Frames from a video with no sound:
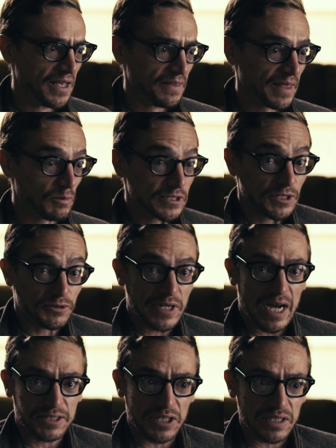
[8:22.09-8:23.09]
They went to their
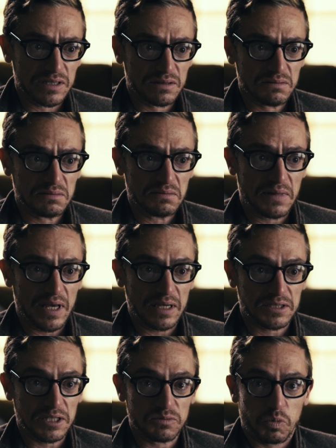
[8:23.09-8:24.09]
doctor. They
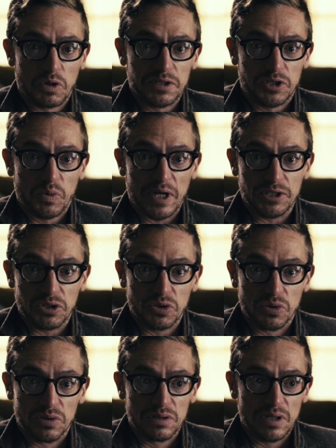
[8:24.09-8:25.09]
said, what do I
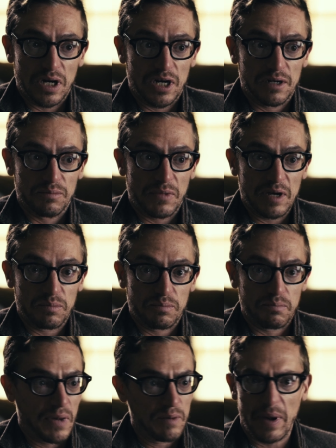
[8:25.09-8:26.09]
do?
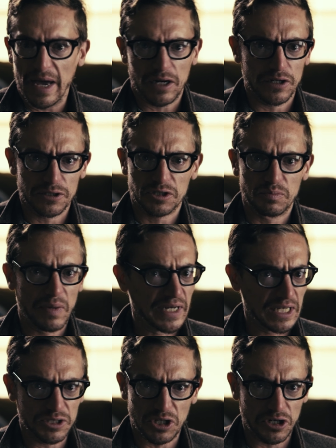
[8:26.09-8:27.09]
My back hurts, my
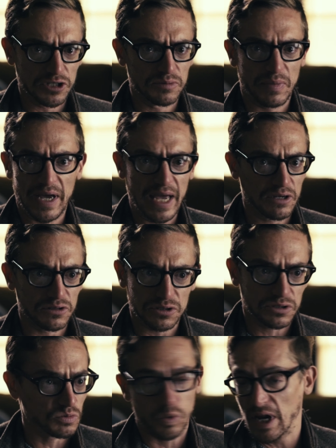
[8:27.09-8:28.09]
knees hurt, my
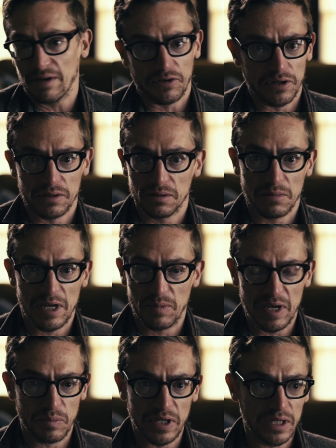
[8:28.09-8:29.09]
ankles, whatever it
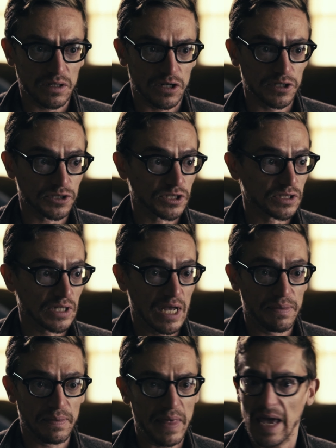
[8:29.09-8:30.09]
may be, hurts.
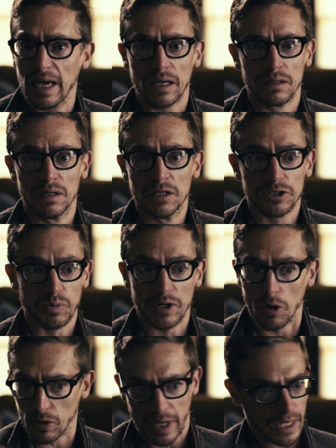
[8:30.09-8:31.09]
And they just
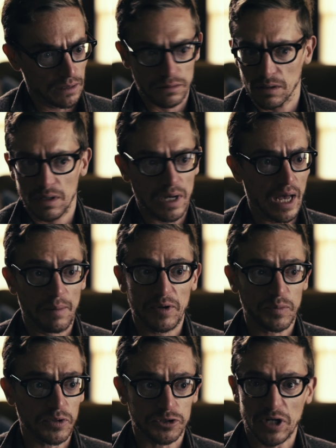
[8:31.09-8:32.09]
went, okay, I'm going
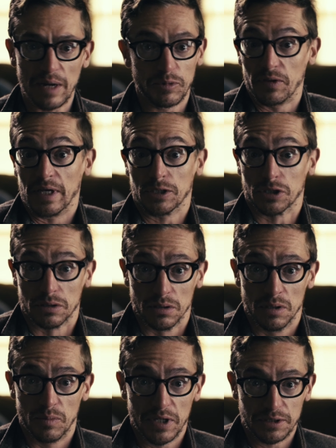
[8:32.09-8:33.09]
to prescribe you this
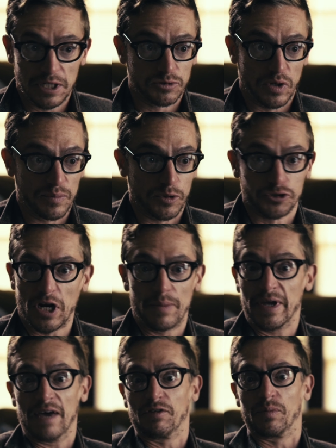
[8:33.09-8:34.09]
because that's what I'm
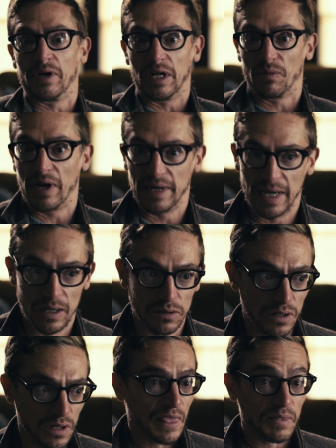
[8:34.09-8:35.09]
prescribing everybody right now.
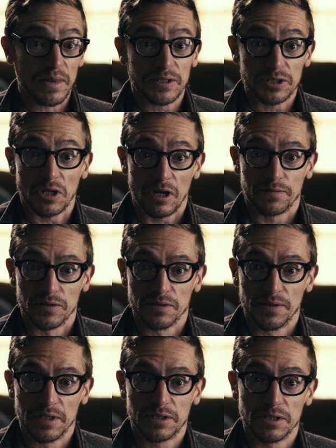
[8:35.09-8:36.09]
This is
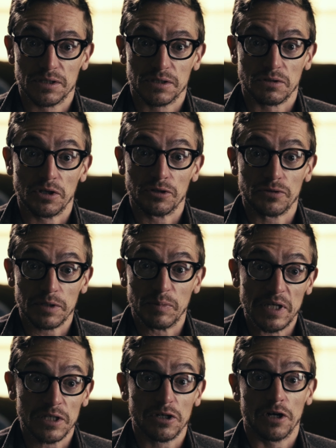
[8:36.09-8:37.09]
awful. This is literally
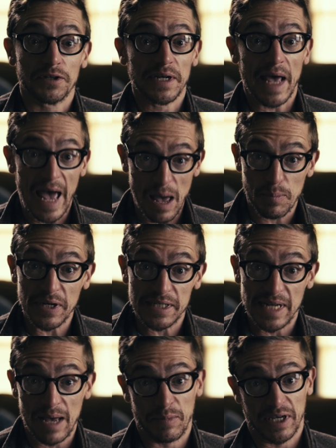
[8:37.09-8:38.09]
being called an
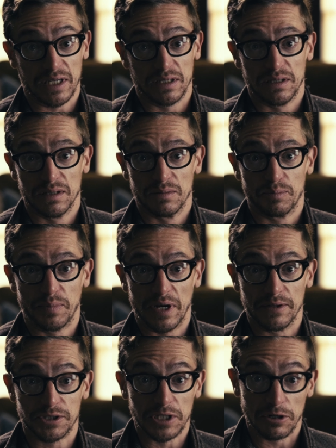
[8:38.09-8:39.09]
epidemic by
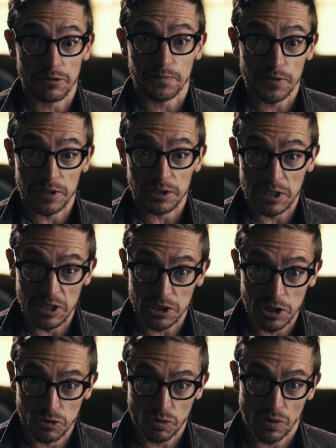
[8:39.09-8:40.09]
the Center for Disease
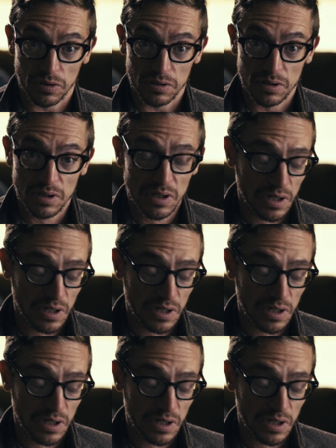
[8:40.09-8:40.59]
Control.